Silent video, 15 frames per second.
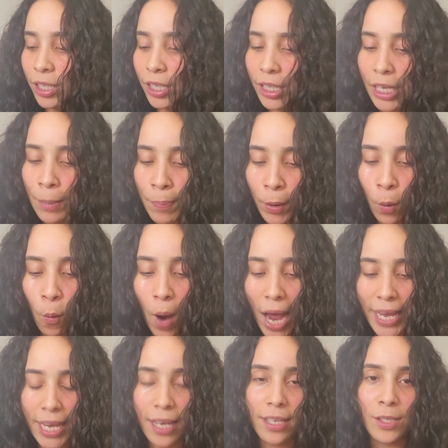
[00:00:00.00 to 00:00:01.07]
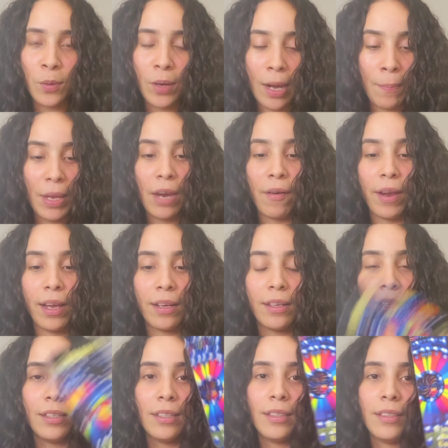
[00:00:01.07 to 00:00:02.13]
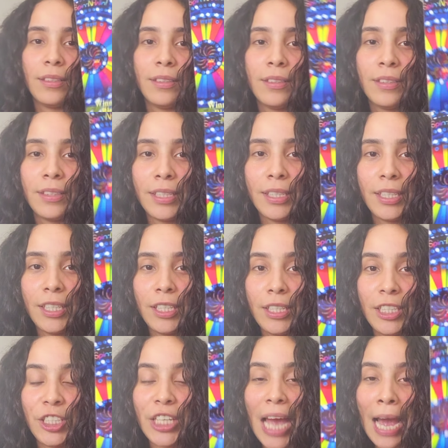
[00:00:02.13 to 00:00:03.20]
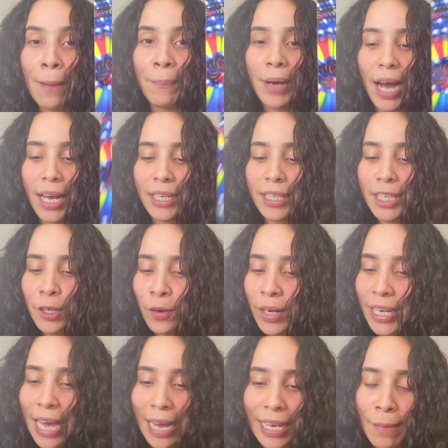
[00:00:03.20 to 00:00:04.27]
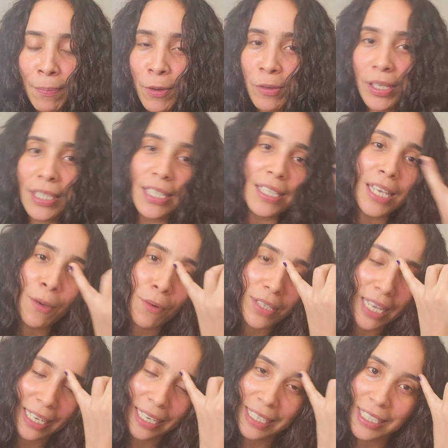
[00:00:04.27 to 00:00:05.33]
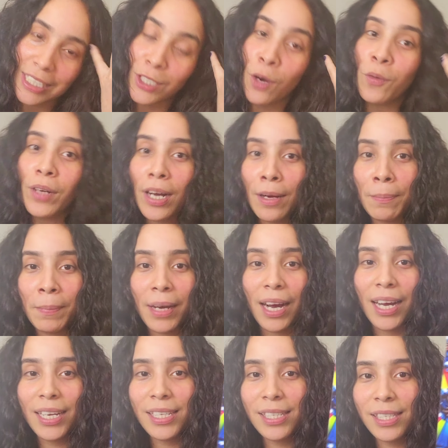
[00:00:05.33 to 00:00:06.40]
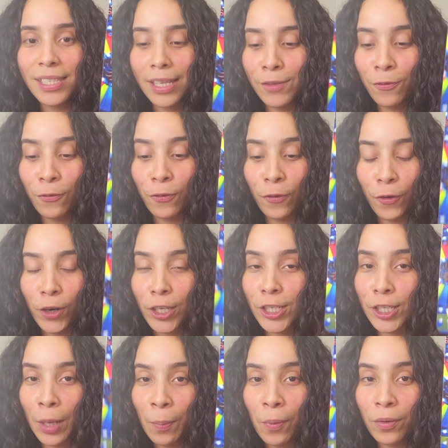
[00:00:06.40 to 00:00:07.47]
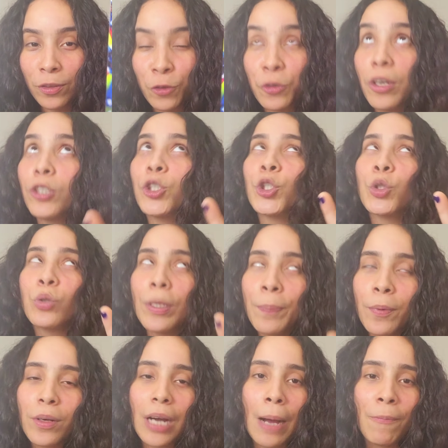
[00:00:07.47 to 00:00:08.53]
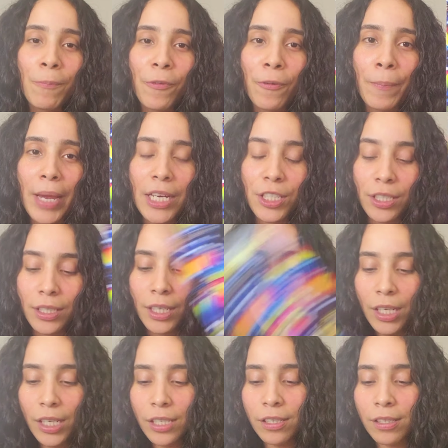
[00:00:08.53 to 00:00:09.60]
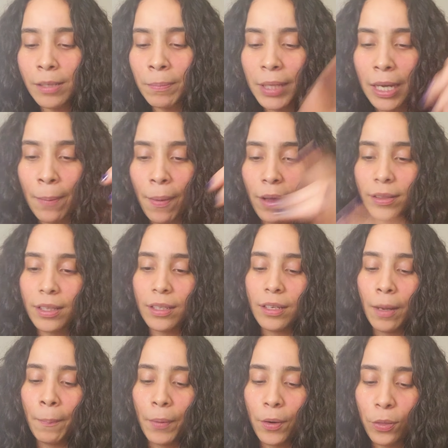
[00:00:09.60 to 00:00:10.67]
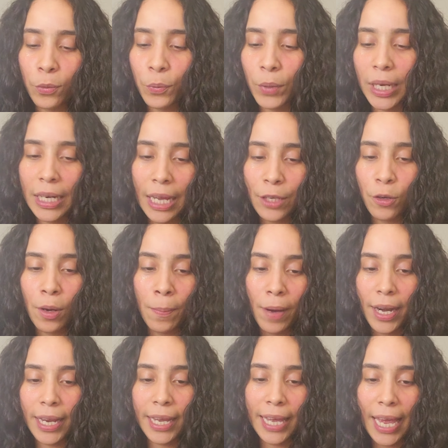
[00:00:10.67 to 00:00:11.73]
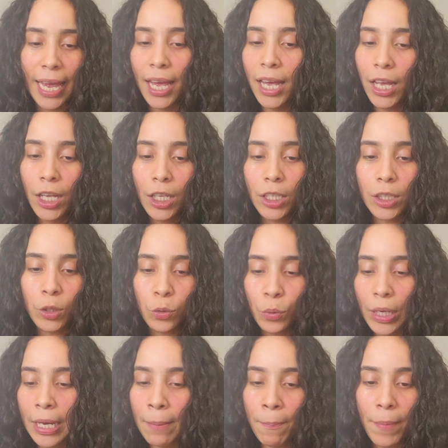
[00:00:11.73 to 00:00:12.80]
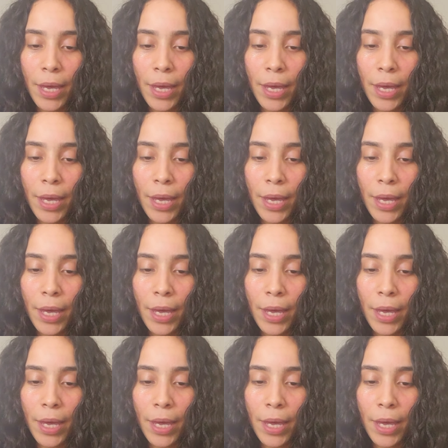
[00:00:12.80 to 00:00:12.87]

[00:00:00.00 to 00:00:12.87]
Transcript: keep it quiet is what I'm hearing. Jackpot. Literally, I keep using these keywords and it showed up, guys. For a triple confirmation. So something about the number three, like you're about to get three